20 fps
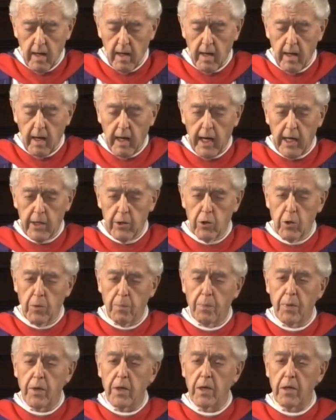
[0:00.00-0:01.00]
And you
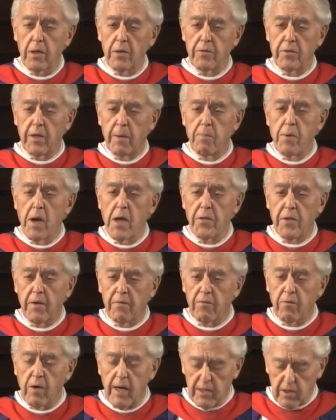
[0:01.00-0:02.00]
breathe the breath of
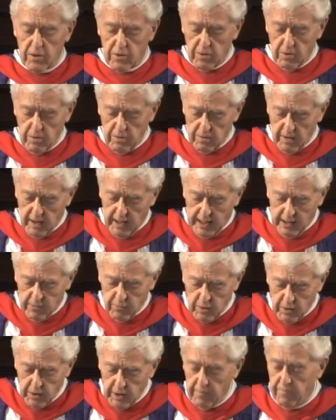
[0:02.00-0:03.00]
gratitude and
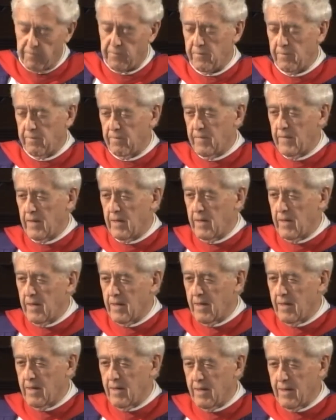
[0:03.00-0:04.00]
relief.
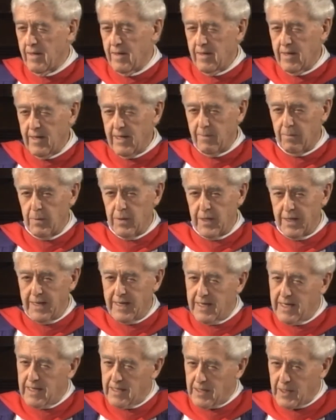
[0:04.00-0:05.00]
It was a
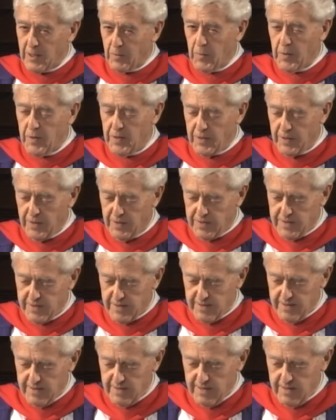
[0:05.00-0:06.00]
healing word,
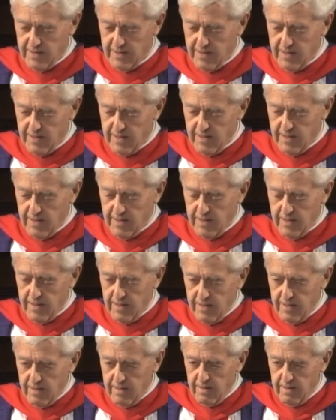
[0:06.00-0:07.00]

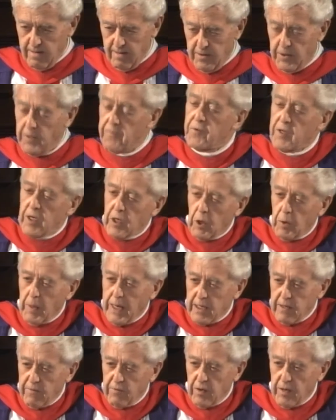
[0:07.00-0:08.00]
lifting you
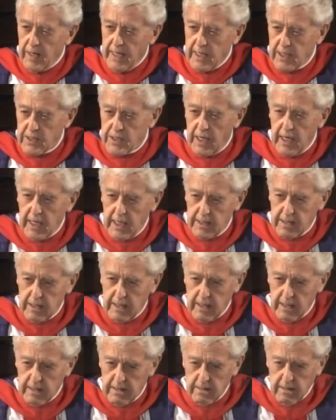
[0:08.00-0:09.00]
out of your anxiety
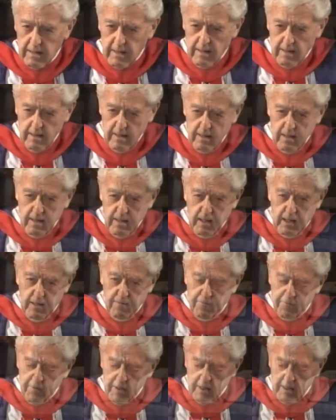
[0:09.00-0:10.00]
and
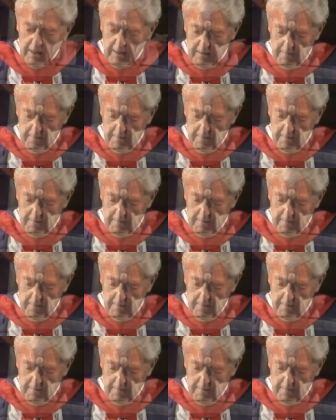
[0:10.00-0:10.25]
fear.